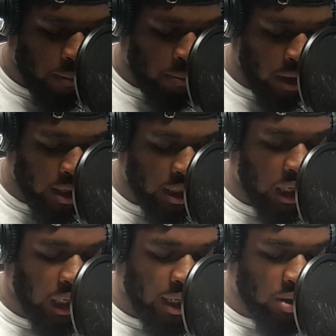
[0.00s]
but
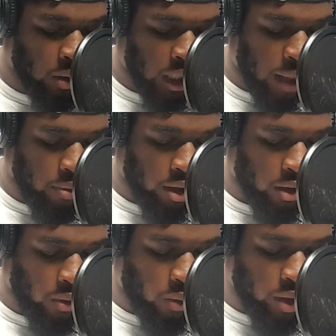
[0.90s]
declined to
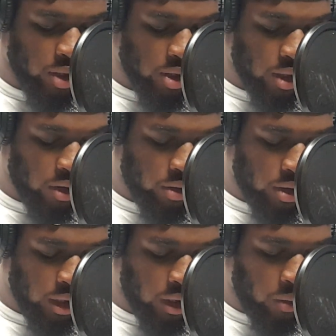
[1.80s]
elaborate. We're still
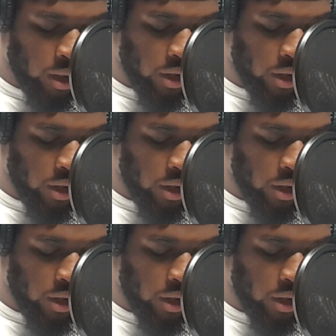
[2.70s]
dealing